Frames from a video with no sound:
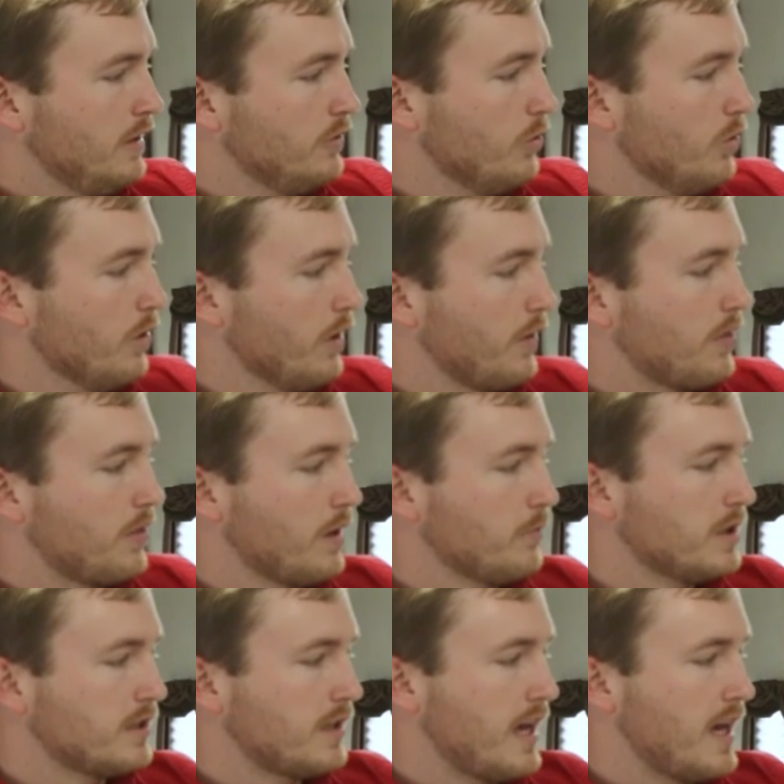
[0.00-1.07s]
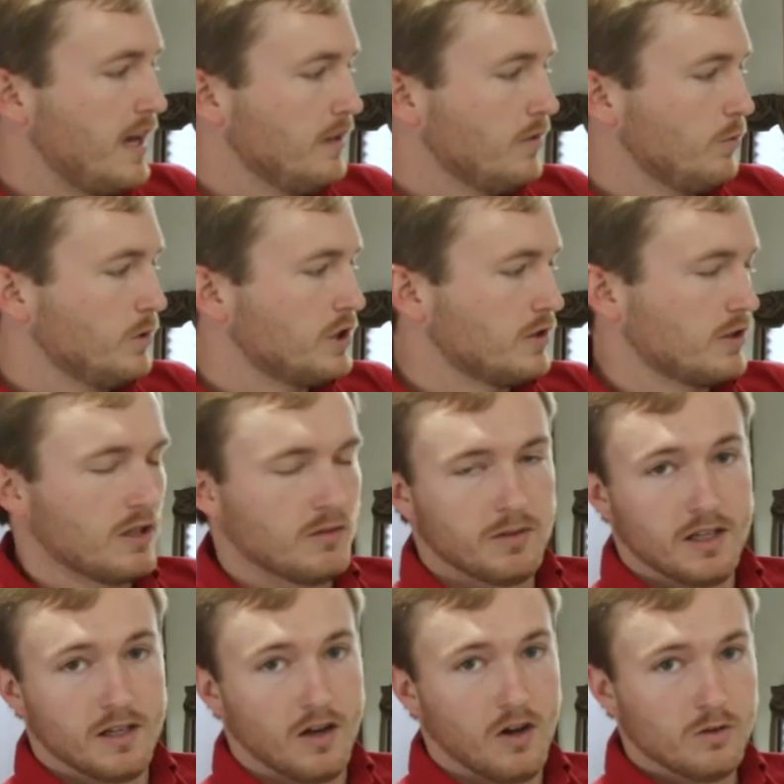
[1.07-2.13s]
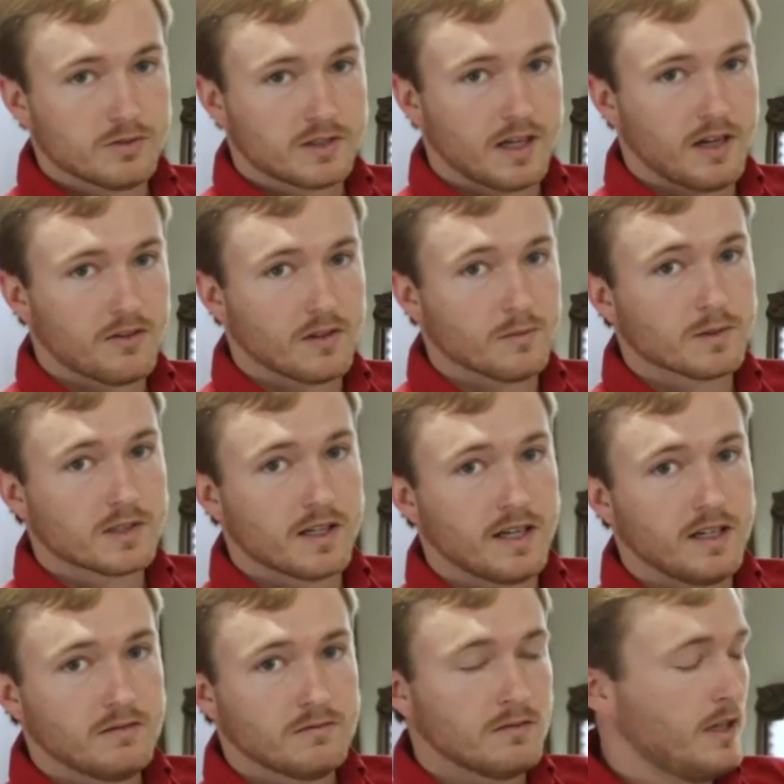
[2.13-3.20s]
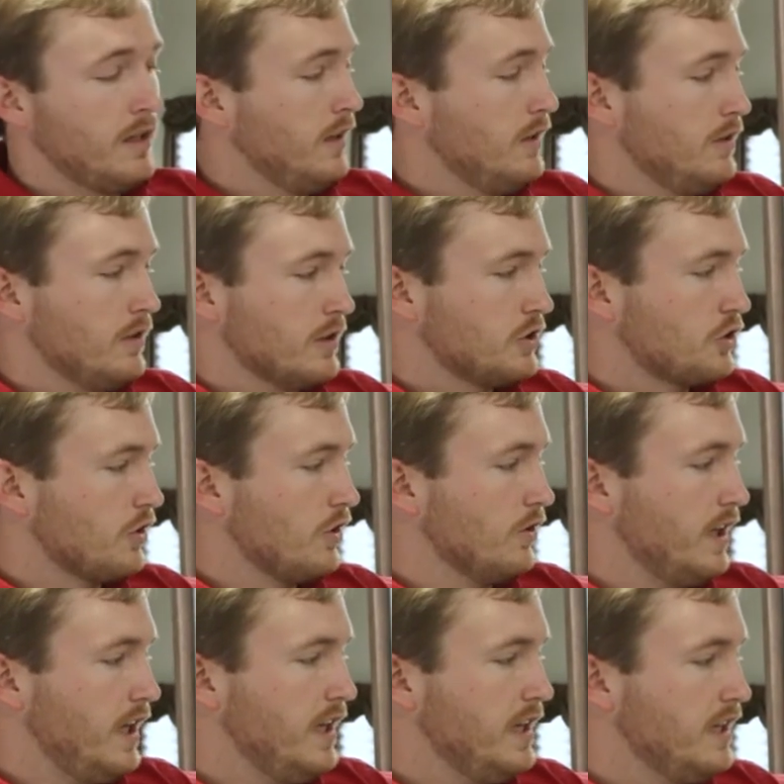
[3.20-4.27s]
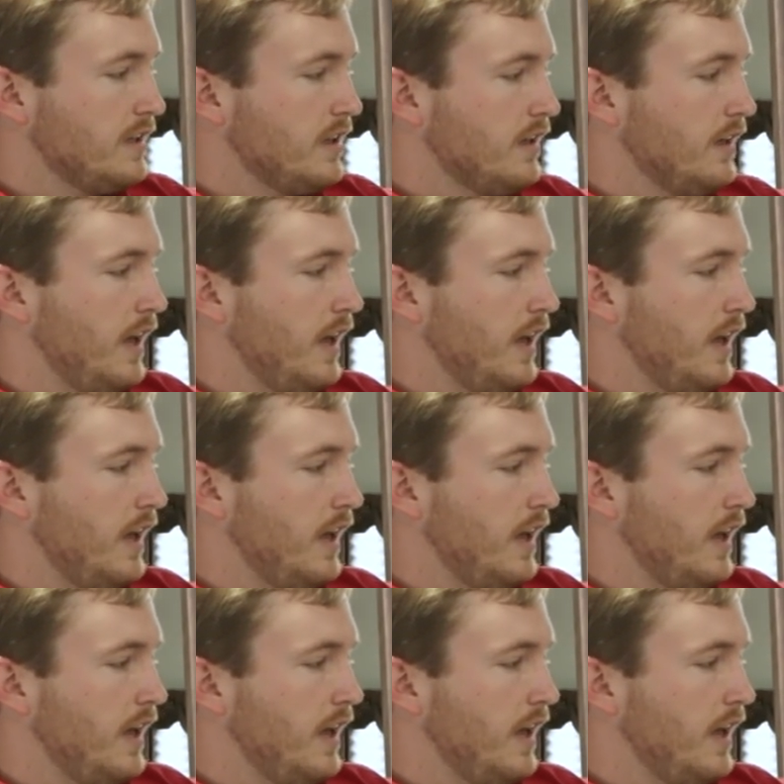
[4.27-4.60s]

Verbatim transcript: Your thermostat, which is going to be a home style thermostat. You can control heat,